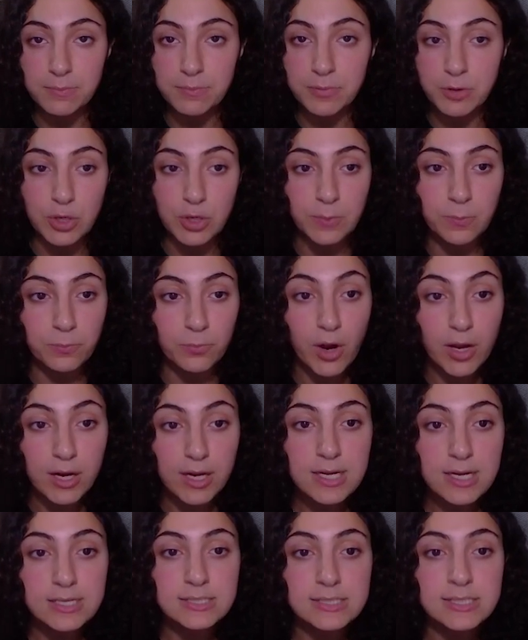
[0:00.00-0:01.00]
beauty
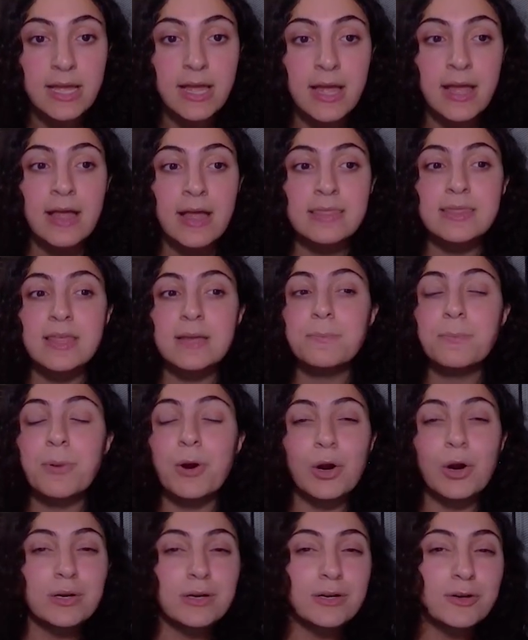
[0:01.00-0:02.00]
products, then
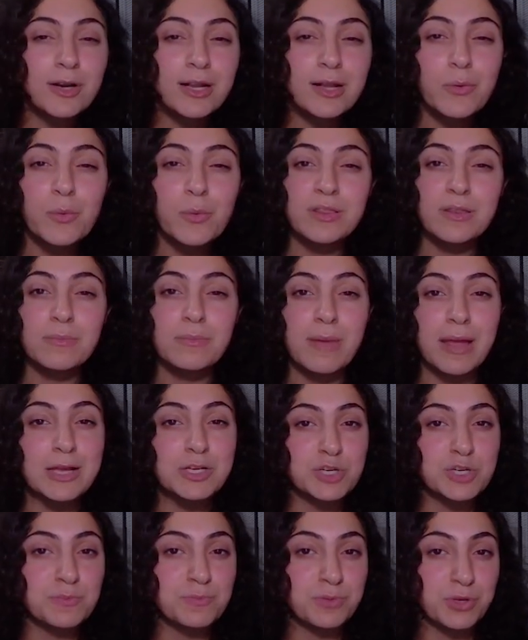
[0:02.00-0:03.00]
partnering with a
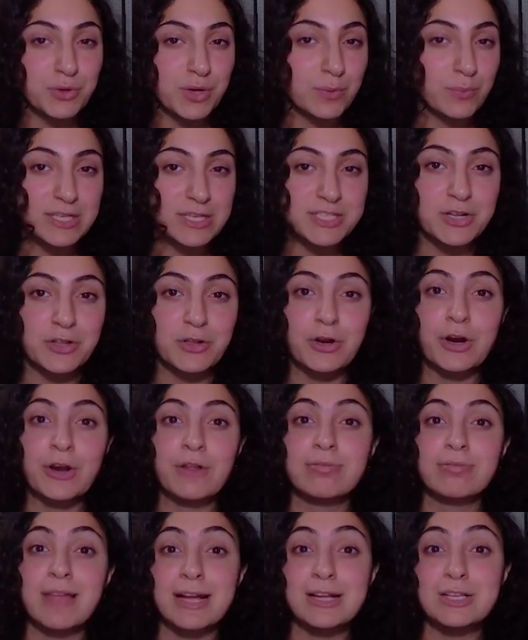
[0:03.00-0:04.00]
major beauty retailer
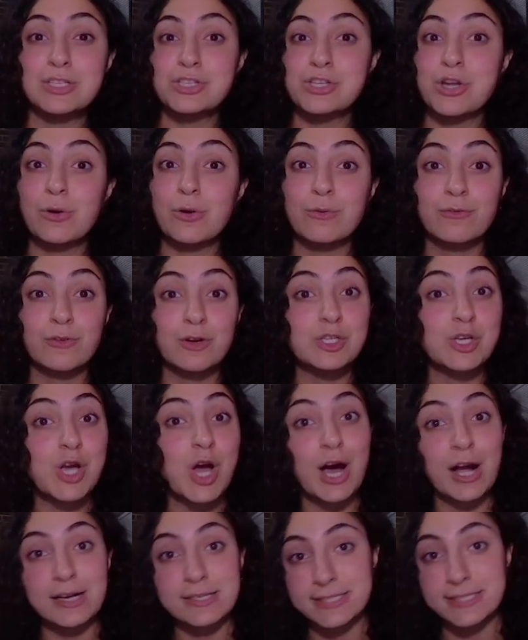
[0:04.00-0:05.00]
that is known for
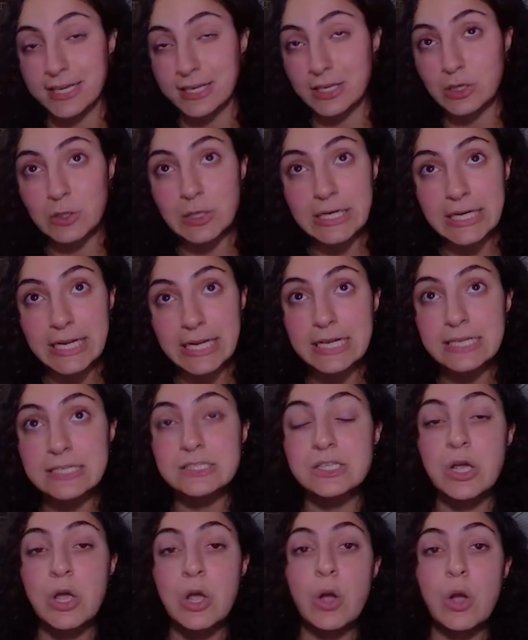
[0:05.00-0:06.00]
toxic
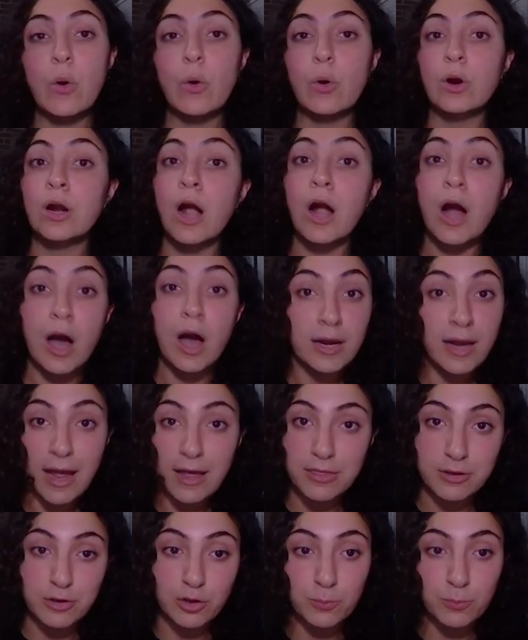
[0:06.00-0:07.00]
ingredients or
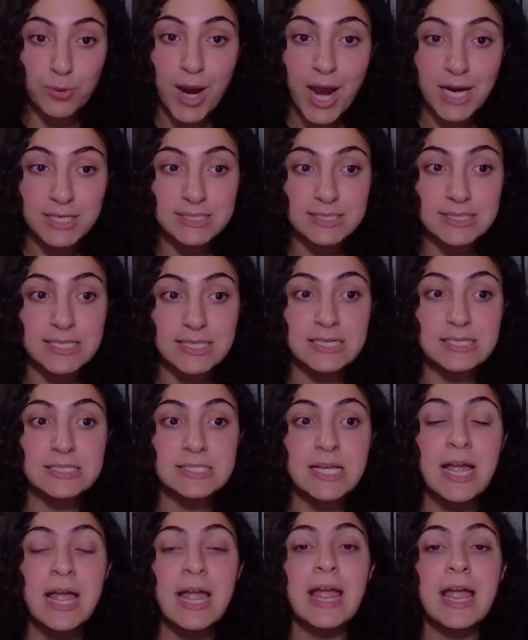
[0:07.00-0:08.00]
unethical practices
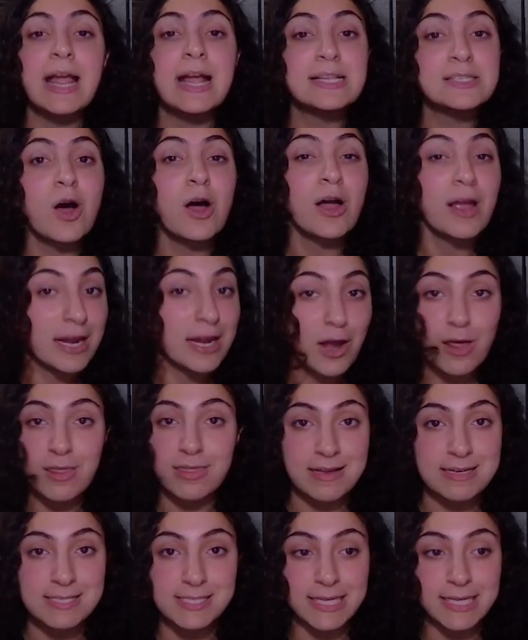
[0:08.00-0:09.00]
is
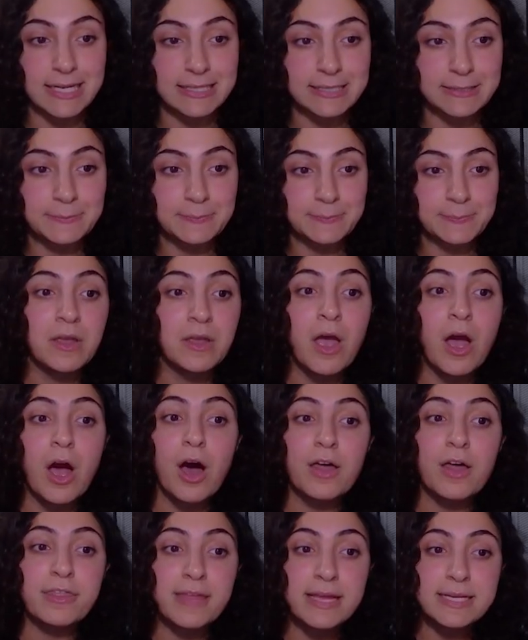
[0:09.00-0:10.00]
inauthentic.
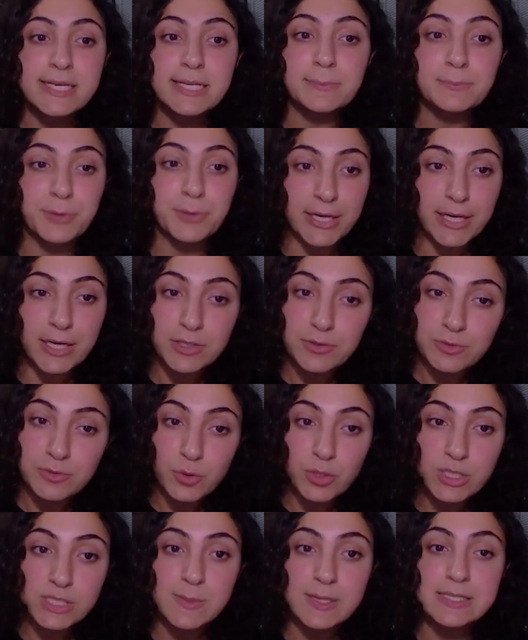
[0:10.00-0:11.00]
Authentic brand
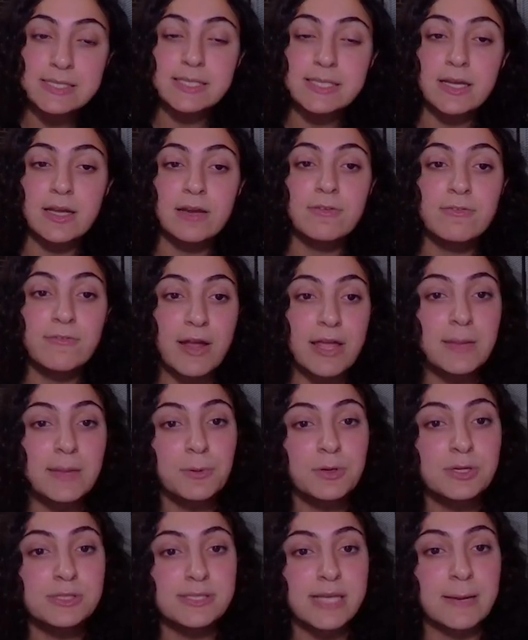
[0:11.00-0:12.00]
endorsements convey the
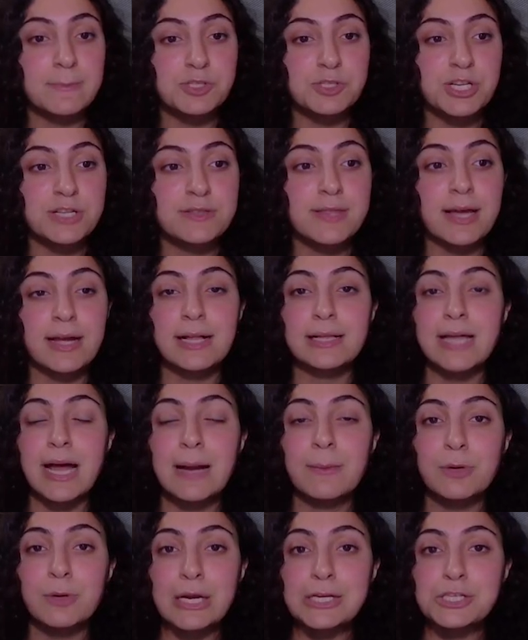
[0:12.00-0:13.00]
perception that
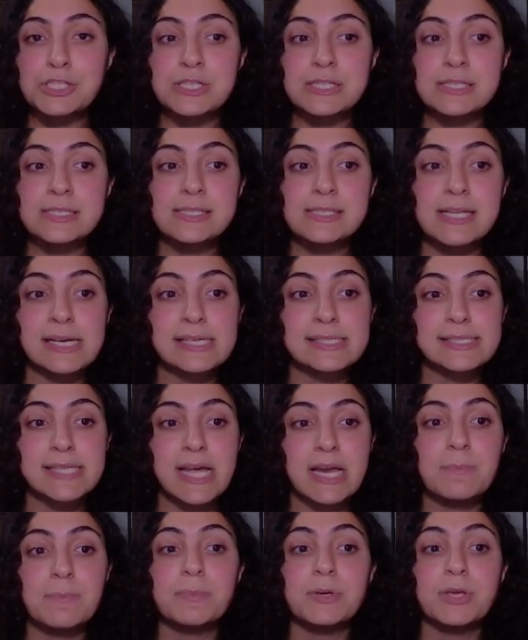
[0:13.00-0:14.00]
collaborations
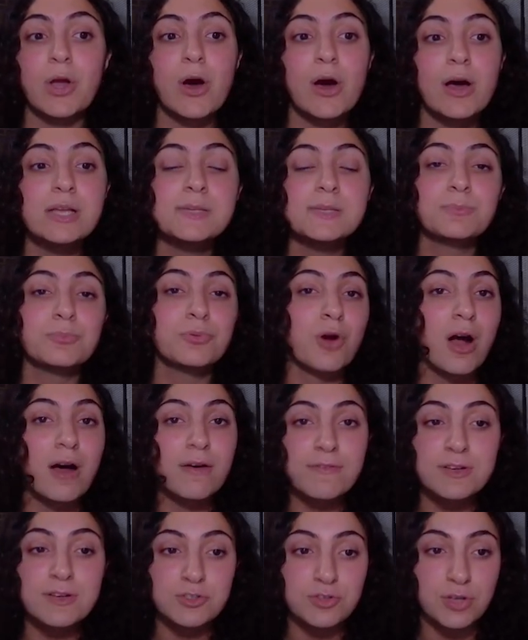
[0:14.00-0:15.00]
extend beyond
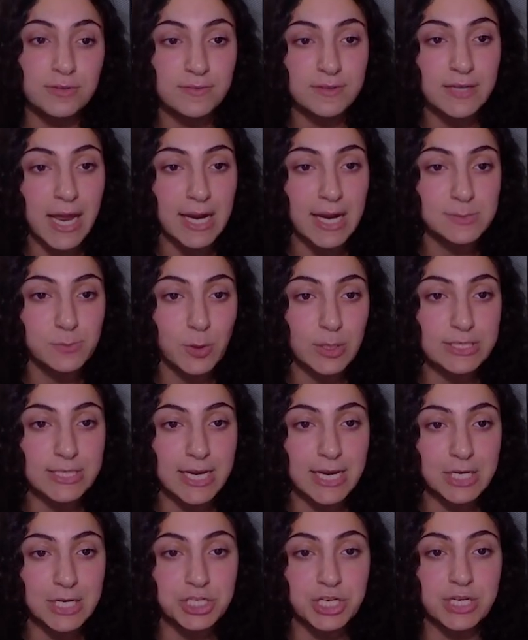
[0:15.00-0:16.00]
profit-driven
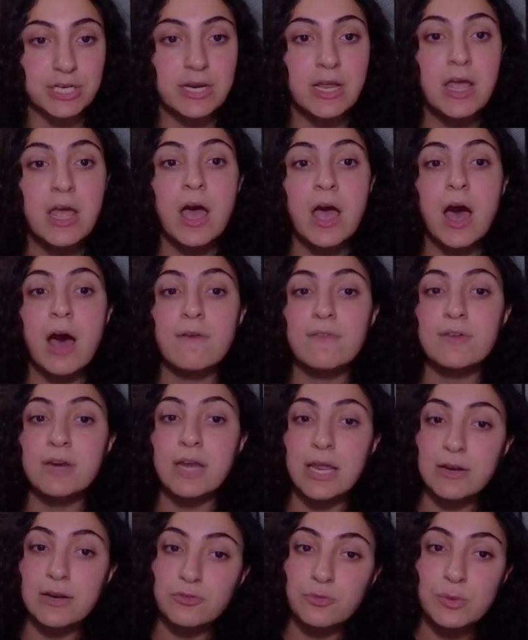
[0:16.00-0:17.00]
exploitation of an
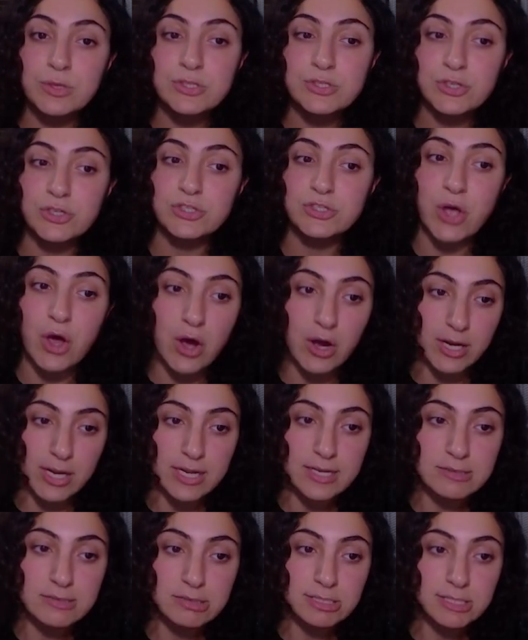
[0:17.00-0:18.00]
influencer's
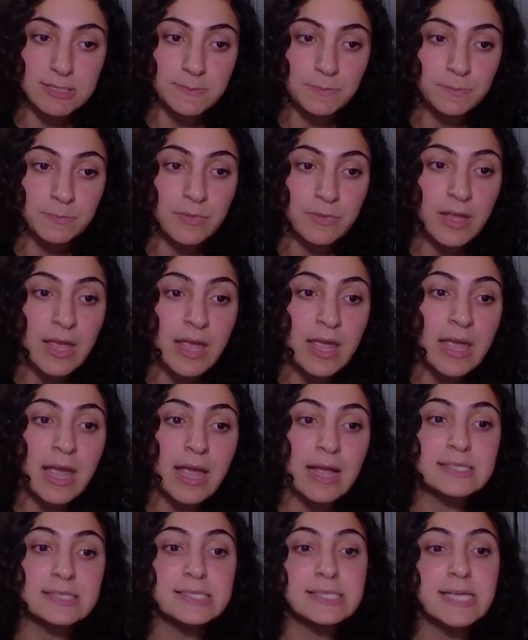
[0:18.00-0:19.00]
audience.
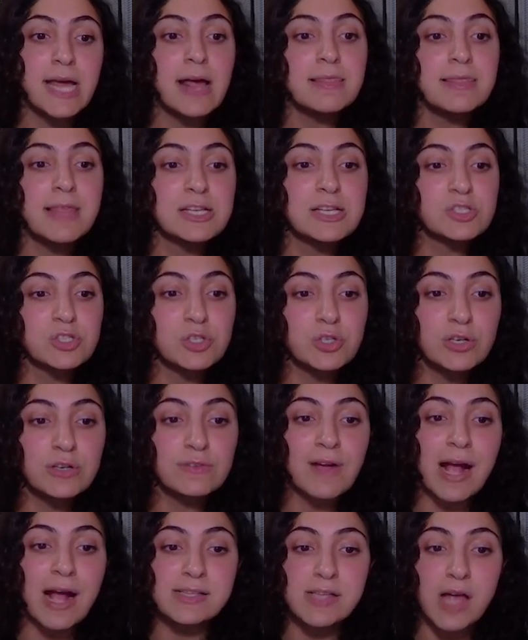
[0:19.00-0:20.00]
Instead, they serve
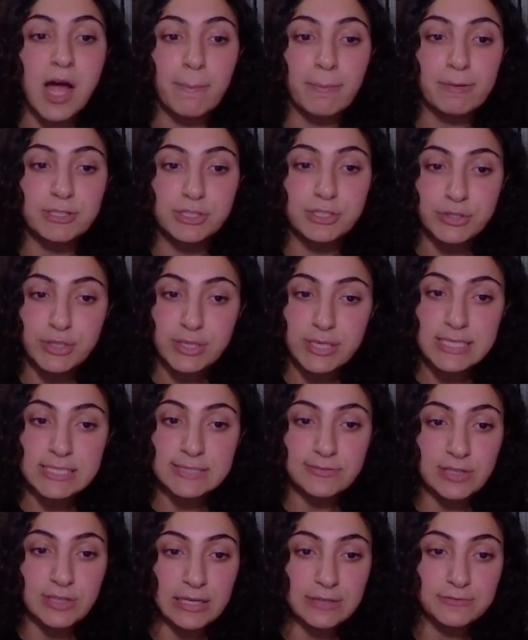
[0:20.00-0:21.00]
as opportunities
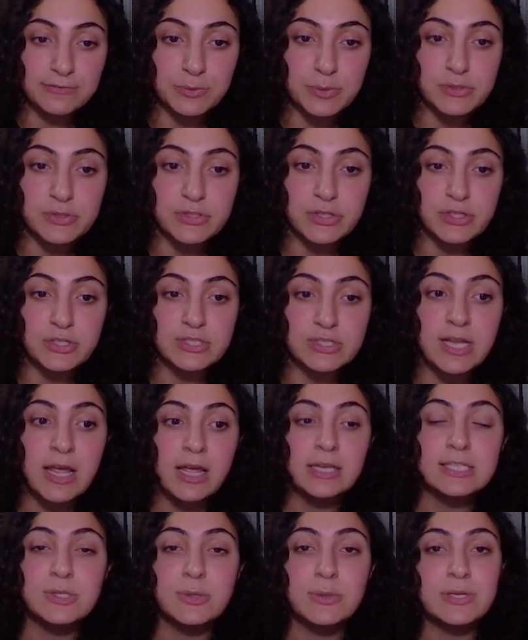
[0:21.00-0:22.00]
for influencers
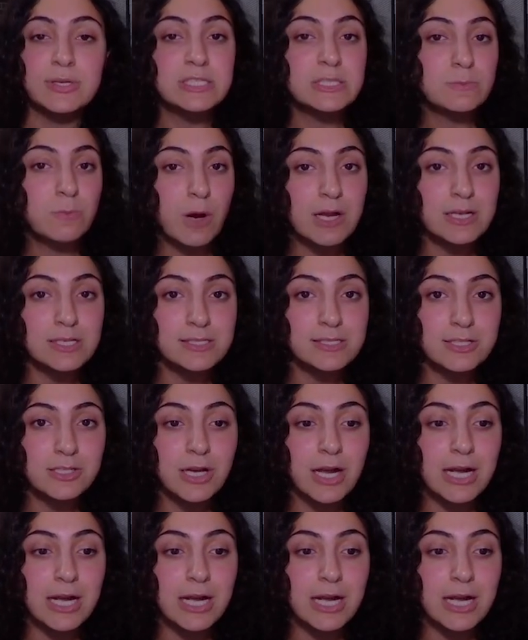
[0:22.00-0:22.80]
to express their